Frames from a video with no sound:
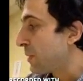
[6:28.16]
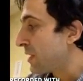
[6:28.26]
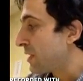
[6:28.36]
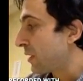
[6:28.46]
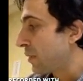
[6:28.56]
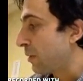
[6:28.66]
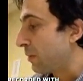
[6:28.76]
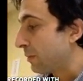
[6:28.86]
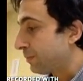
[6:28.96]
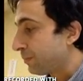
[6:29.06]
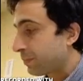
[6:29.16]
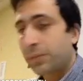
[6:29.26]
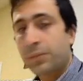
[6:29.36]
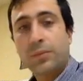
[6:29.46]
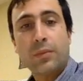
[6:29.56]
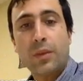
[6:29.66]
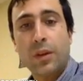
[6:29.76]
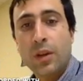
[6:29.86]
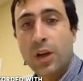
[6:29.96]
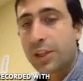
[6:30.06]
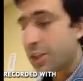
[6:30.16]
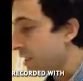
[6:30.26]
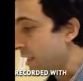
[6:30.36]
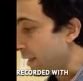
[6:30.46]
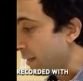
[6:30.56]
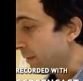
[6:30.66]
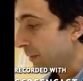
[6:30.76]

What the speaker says: basically what I just said,